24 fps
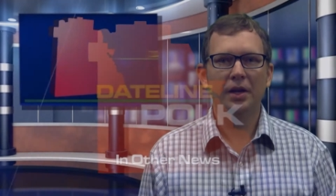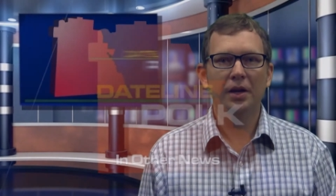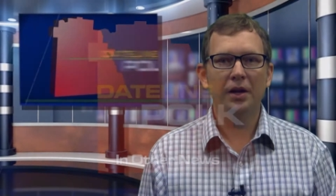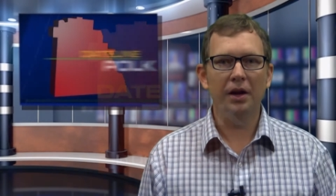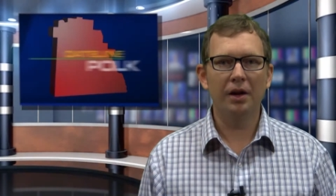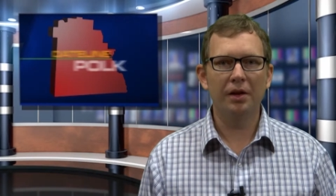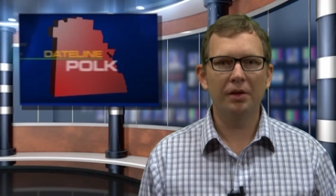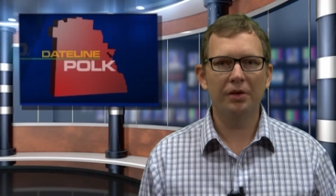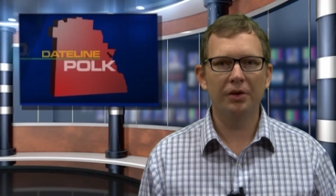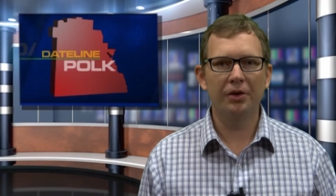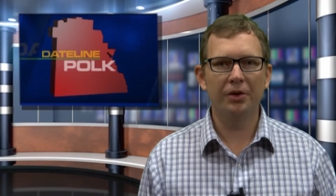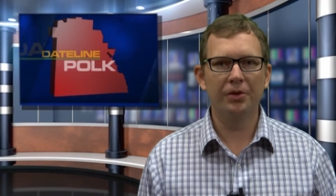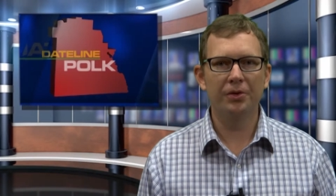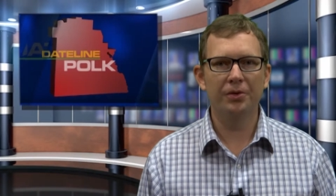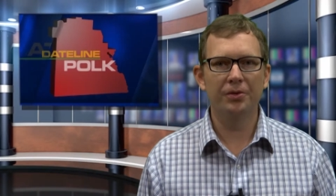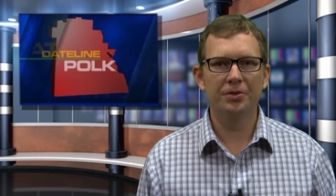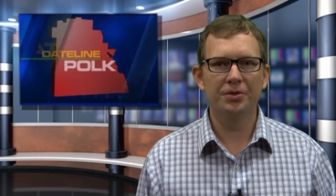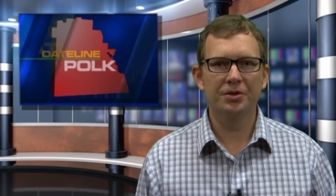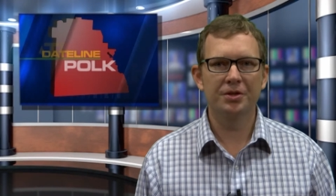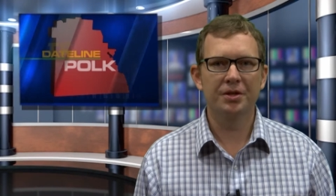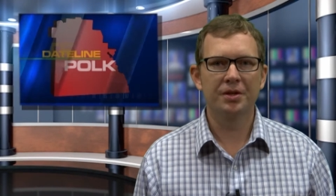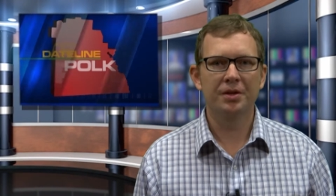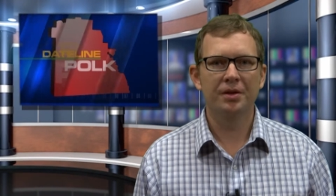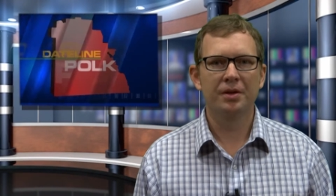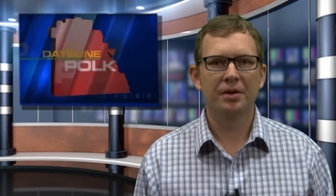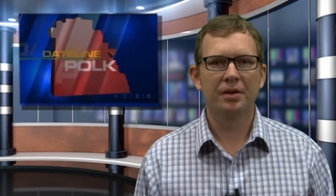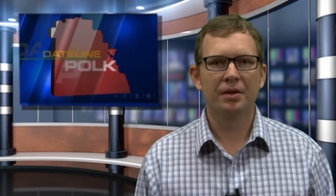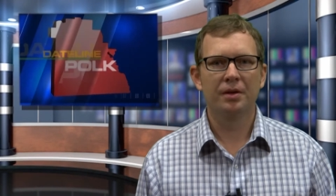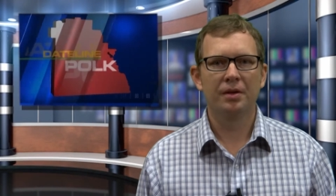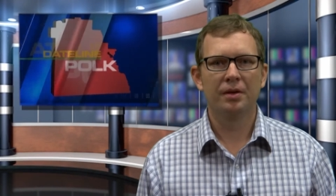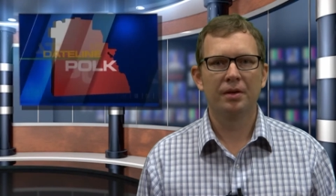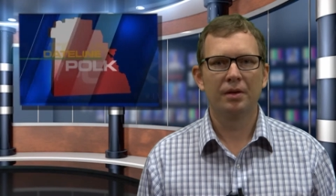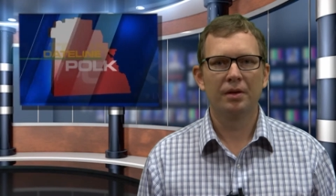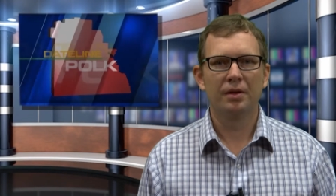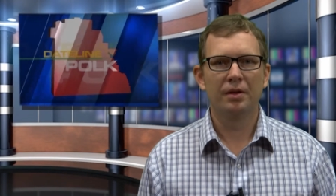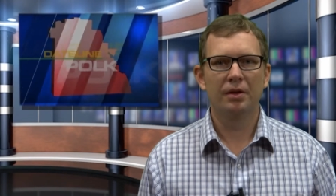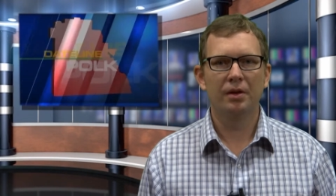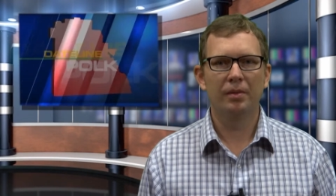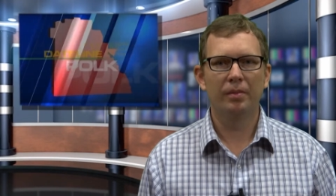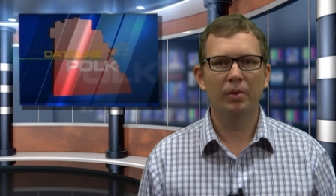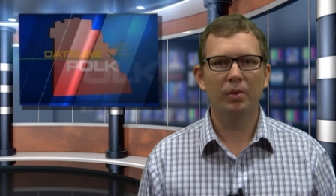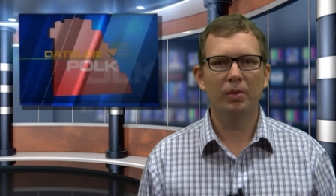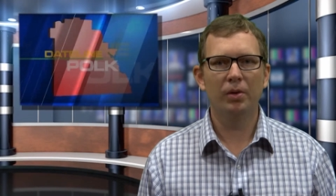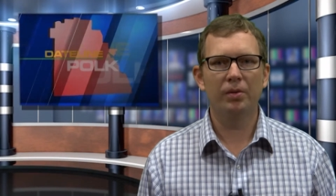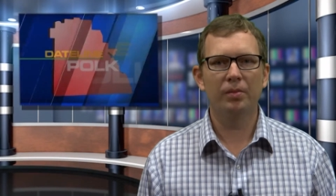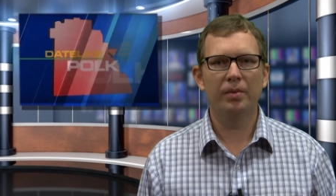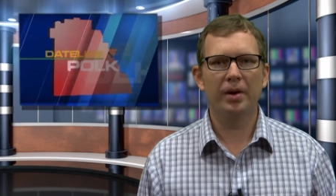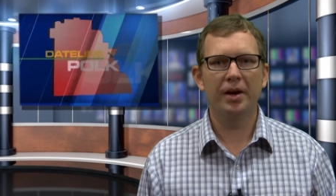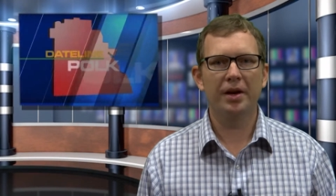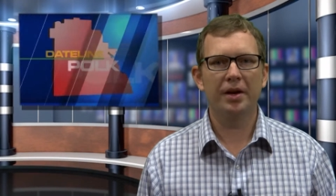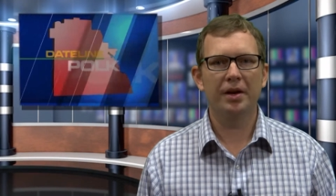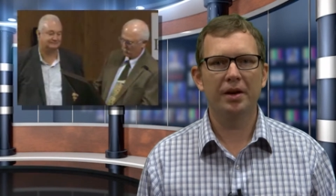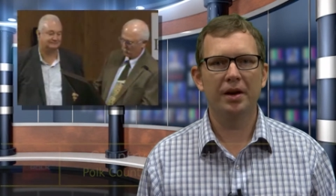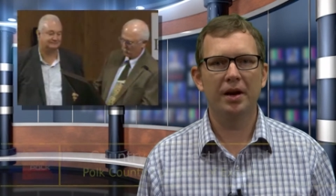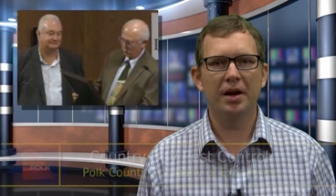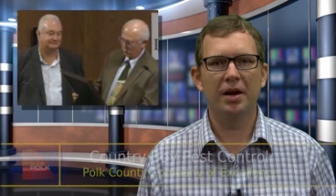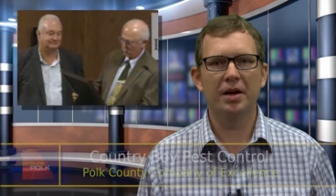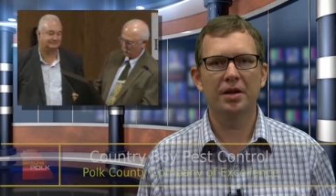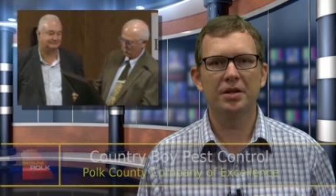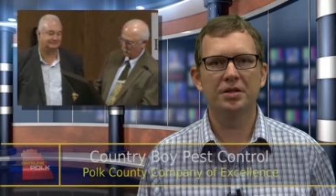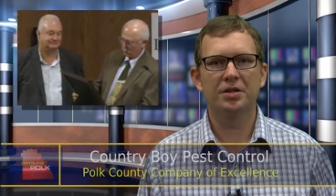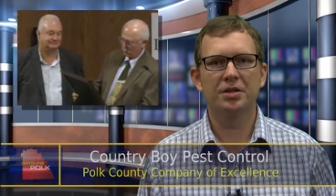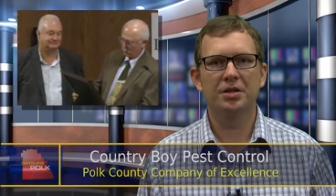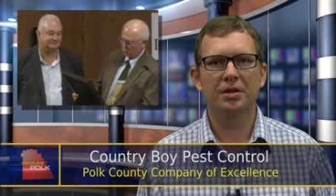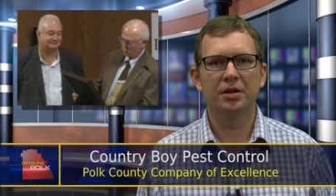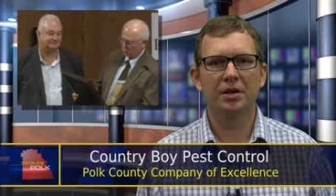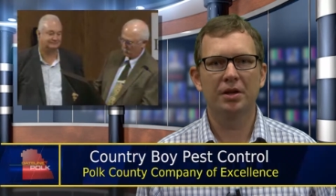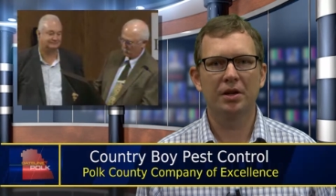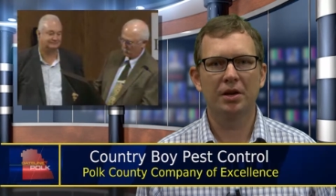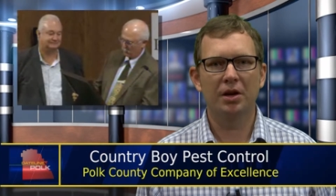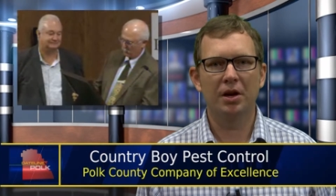In other news, the board recognized